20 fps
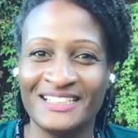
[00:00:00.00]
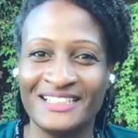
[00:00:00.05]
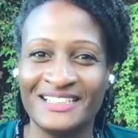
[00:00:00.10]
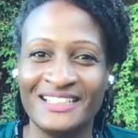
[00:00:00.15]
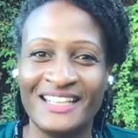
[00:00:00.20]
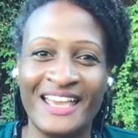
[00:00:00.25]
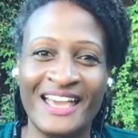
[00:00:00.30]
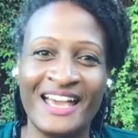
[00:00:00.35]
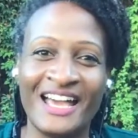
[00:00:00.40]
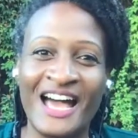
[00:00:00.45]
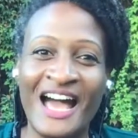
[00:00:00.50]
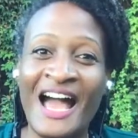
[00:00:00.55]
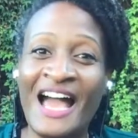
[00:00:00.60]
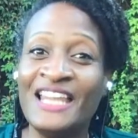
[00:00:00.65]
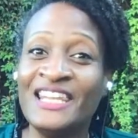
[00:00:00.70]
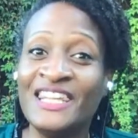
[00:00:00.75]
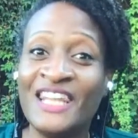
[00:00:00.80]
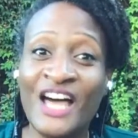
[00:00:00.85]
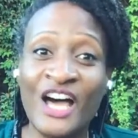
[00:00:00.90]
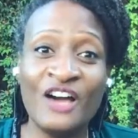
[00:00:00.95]
Yeah, I
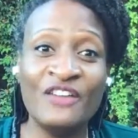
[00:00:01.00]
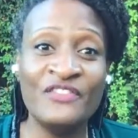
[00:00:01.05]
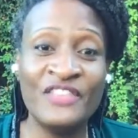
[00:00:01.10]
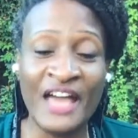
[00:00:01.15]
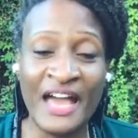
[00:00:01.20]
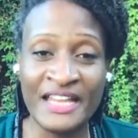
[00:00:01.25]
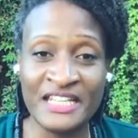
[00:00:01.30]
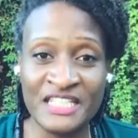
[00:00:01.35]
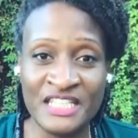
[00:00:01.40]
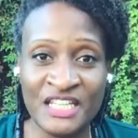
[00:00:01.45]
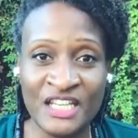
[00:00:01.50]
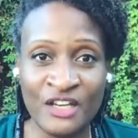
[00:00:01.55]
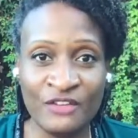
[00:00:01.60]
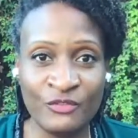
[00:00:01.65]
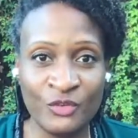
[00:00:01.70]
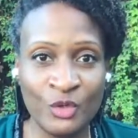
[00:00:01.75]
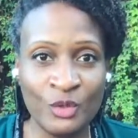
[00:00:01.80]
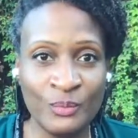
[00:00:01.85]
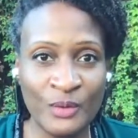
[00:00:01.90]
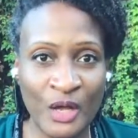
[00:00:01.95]
love the idea of
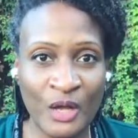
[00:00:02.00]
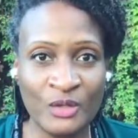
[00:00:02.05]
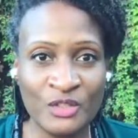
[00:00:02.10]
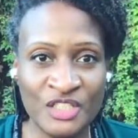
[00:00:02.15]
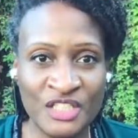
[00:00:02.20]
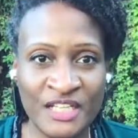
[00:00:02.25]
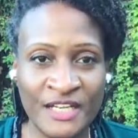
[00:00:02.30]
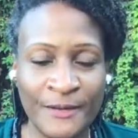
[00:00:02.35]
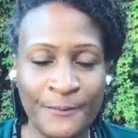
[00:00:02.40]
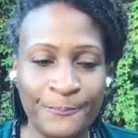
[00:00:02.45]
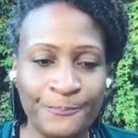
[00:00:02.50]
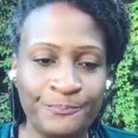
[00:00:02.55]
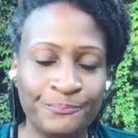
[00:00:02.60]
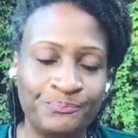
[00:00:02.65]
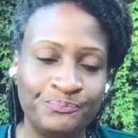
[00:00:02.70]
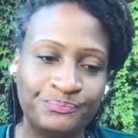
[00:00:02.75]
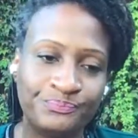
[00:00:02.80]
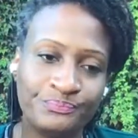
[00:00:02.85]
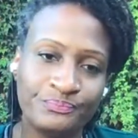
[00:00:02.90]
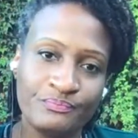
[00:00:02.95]
group coaching,
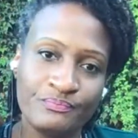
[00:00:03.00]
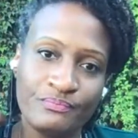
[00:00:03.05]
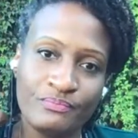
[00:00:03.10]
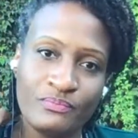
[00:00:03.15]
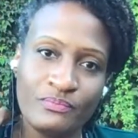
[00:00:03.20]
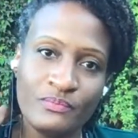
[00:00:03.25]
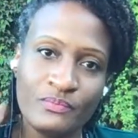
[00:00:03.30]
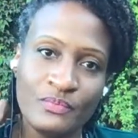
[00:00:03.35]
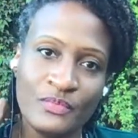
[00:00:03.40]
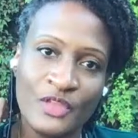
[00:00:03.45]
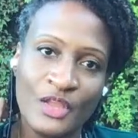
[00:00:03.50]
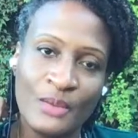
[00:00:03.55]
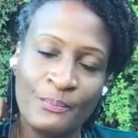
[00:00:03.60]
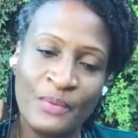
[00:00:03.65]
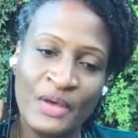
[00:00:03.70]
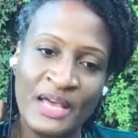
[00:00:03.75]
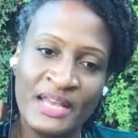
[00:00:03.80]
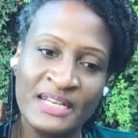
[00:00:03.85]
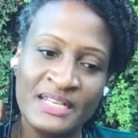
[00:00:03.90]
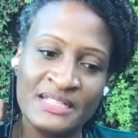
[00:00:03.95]

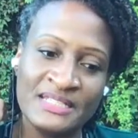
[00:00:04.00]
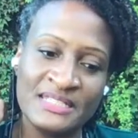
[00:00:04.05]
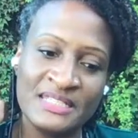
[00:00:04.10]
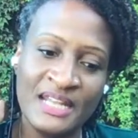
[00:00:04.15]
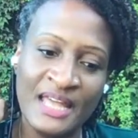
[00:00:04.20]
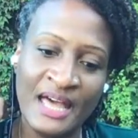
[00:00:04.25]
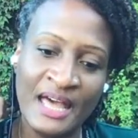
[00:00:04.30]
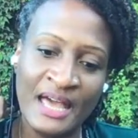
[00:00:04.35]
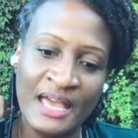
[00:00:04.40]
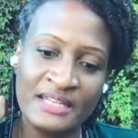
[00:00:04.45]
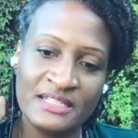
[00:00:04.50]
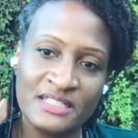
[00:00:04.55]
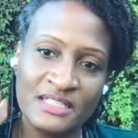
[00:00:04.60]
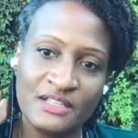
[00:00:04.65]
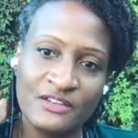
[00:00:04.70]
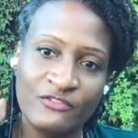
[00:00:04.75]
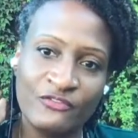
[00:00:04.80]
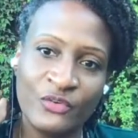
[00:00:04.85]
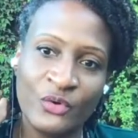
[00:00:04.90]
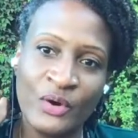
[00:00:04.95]
but it's not
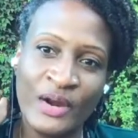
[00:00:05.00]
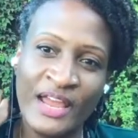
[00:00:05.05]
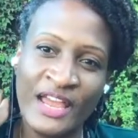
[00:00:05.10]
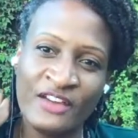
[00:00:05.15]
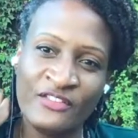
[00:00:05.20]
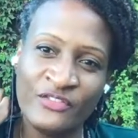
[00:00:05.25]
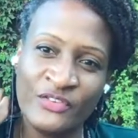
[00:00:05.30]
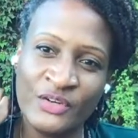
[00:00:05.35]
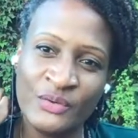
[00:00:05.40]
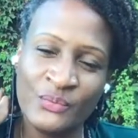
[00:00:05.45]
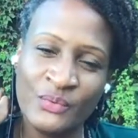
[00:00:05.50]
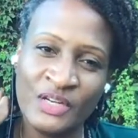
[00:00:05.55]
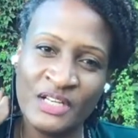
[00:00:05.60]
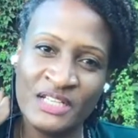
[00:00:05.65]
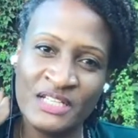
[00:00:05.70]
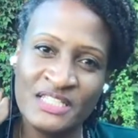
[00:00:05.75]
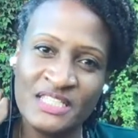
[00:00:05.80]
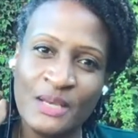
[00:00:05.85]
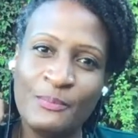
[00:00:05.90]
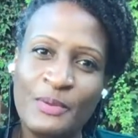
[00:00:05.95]
for
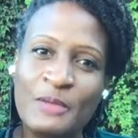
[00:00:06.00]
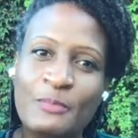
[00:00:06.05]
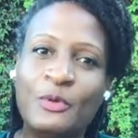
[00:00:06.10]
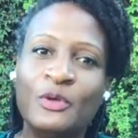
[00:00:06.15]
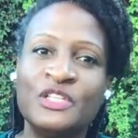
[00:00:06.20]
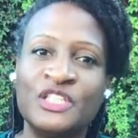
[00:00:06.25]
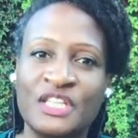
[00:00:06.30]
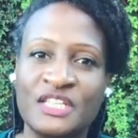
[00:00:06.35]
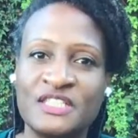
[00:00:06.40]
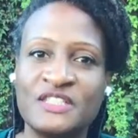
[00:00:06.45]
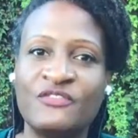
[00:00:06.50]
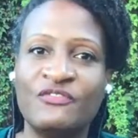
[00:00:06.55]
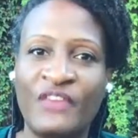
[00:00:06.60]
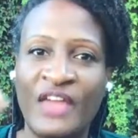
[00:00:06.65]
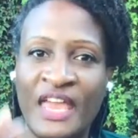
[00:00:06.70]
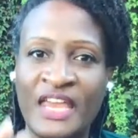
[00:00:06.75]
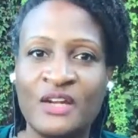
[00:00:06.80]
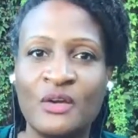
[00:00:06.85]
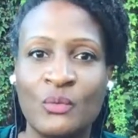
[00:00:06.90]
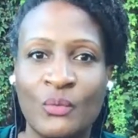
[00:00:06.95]
everyone. Some people just
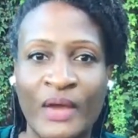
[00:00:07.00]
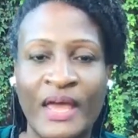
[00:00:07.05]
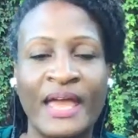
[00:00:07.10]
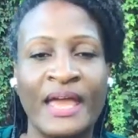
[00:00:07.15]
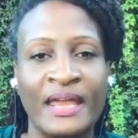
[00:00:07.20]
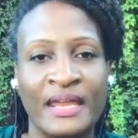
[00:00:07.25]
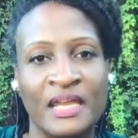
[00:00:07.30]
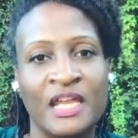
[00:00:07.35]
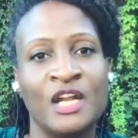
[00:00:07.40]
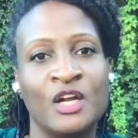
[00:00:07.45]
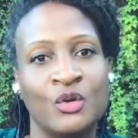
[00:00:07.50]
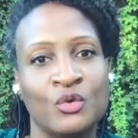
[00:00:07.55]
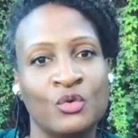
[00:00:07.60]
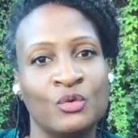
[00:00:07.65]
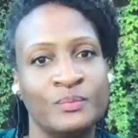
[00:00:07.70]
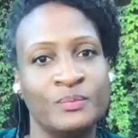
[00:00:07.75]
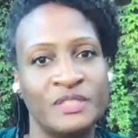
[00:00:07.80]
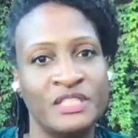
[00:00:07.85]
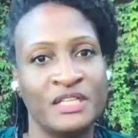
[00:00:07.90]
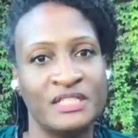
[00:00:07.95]
fade away in a
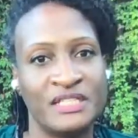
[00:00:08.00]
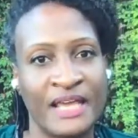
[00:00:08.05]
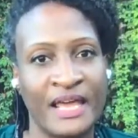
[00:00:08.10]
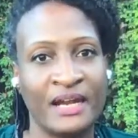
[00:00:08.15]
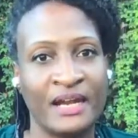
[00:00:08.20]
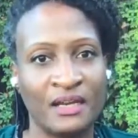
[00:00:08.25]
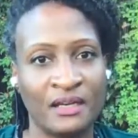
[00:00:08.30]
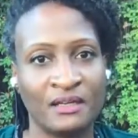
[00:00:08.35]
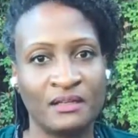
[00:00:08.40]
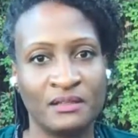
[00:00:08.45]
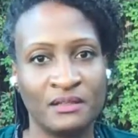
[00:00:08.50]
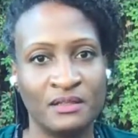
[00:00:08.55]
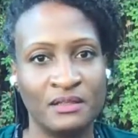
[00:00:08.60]
group setting,